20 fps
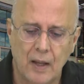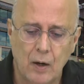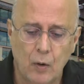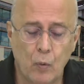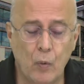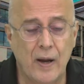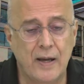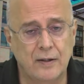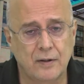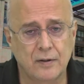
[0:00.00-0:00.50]

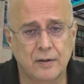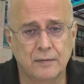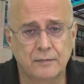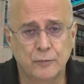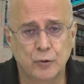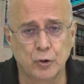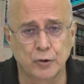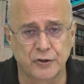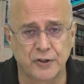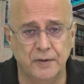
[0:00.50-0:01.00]
Wait
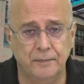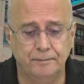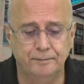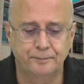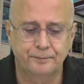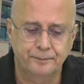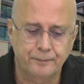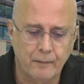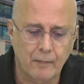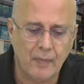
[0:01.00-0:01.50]
to see.
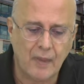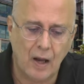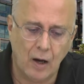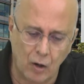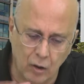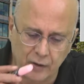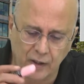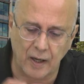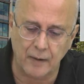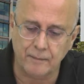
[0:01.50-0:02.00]

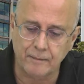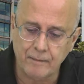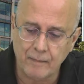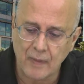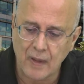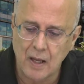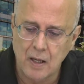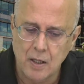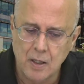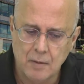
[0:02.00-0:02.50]
Okay,
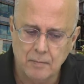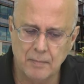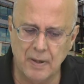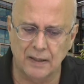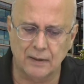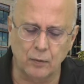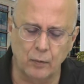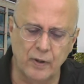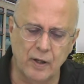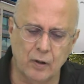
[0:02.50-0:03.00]

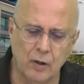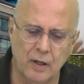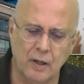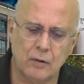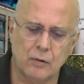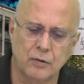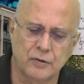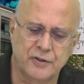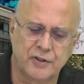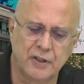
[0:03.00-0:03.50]
but we're going to
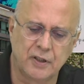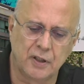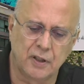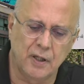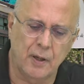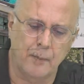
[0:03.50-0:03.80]
consider